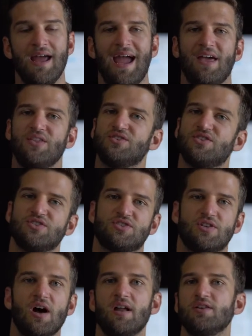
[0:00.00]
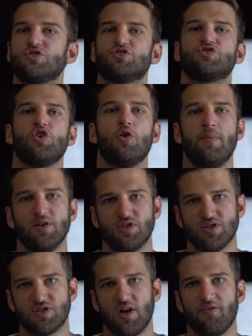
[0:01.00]
And this is done so much
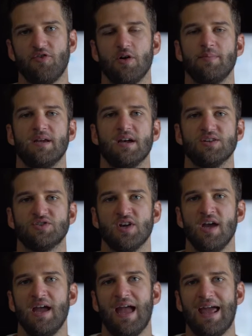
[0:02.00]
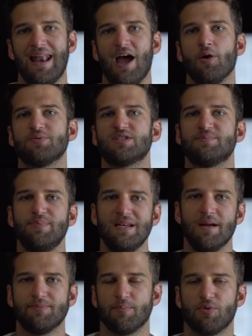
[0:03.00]
in software because it helps
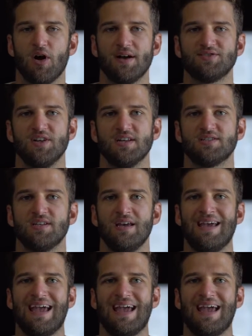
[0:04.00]
speed up the process.